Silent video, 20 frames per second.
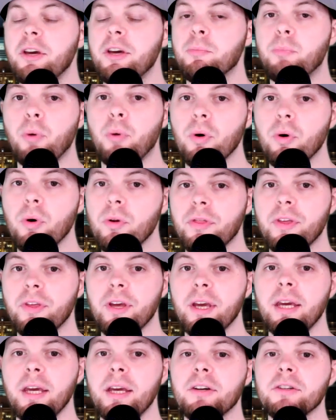important
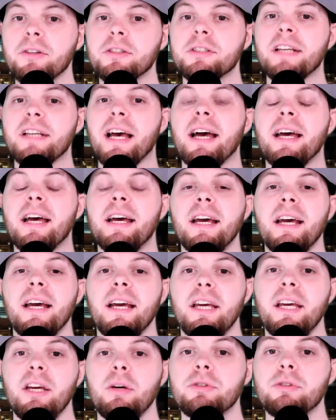thing here is that
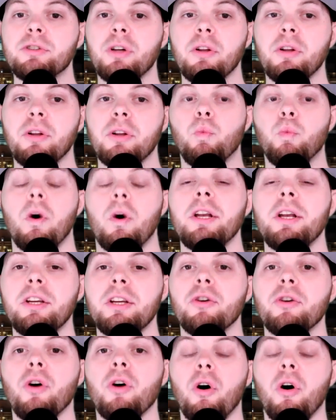he was only 1
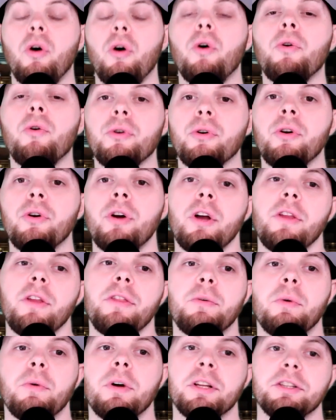year older
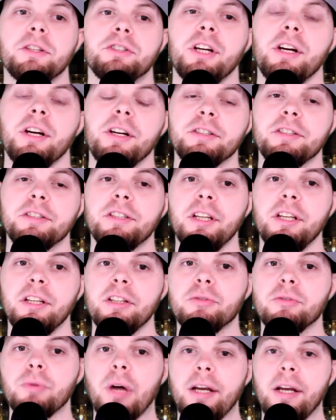than what L'Jarius Sneed
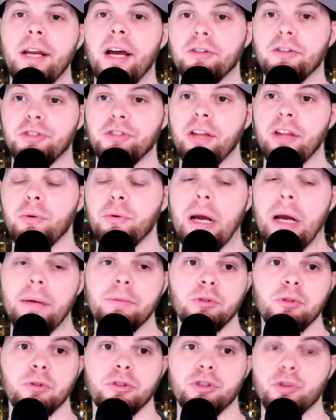is right now. Jalen
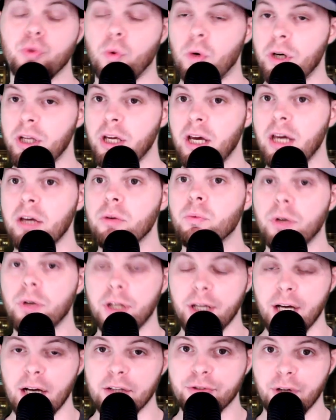Ramsey was 28 when
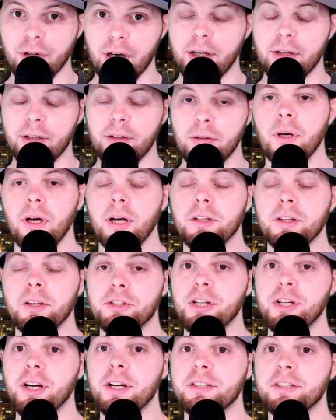he got traded, and
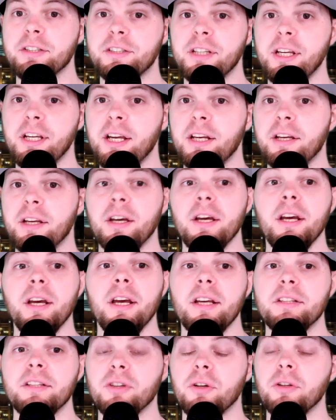L'Jarius Sneed
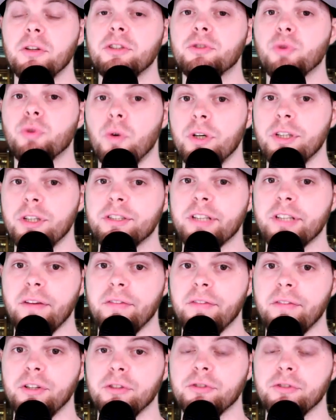is only
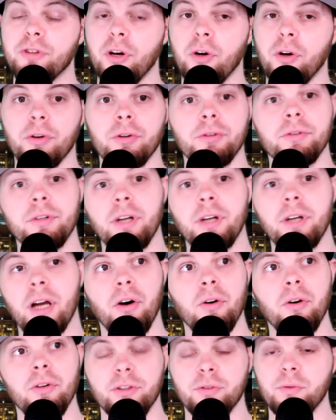27 years old, or not
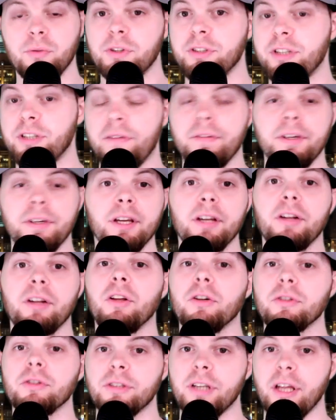only 27, getting
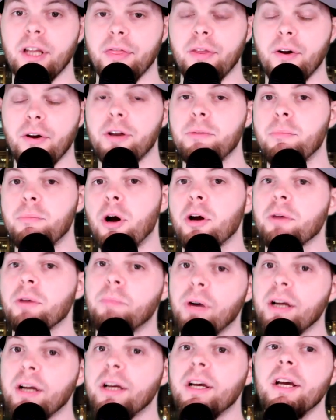close to that 30 mark,
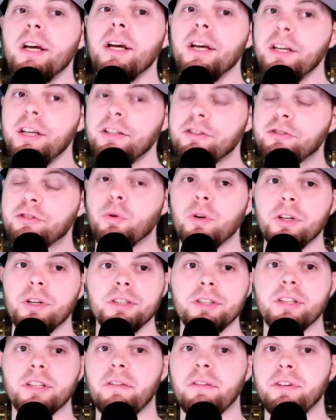but he's
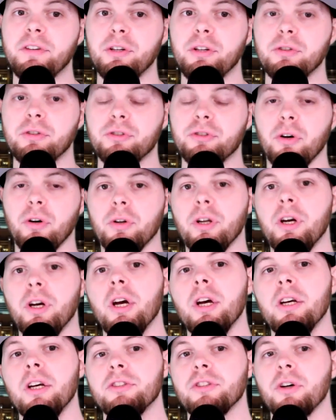27 years old.
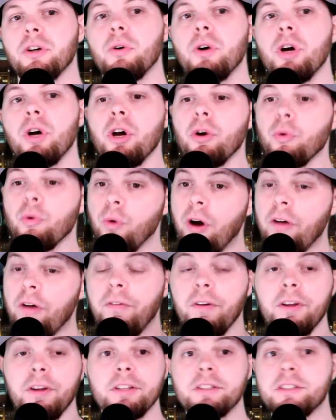So
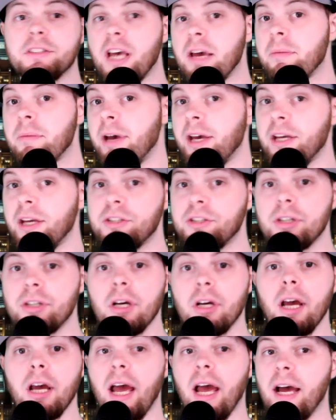roughly the same age
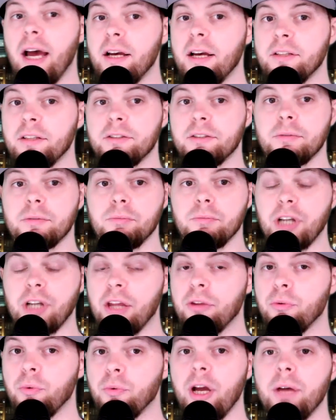as
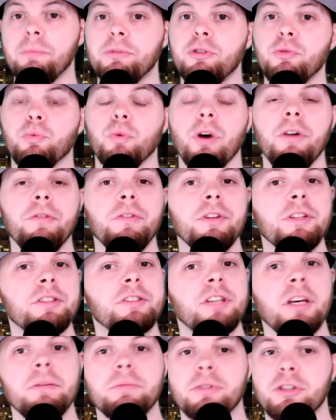Jalen Ramsey, roughly the
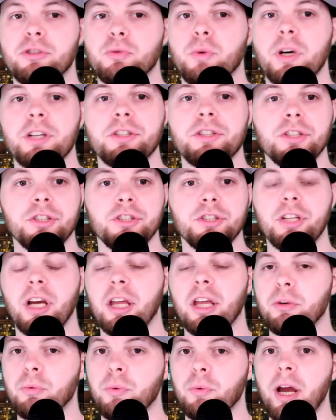same situation.
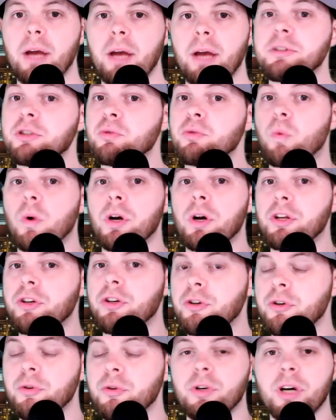Jalen Ramsey wanted
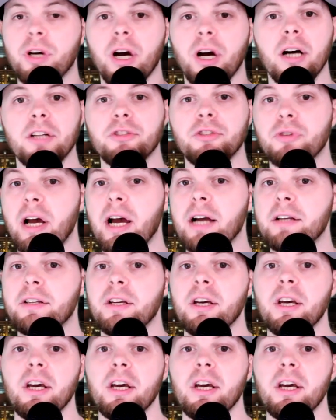a new contract.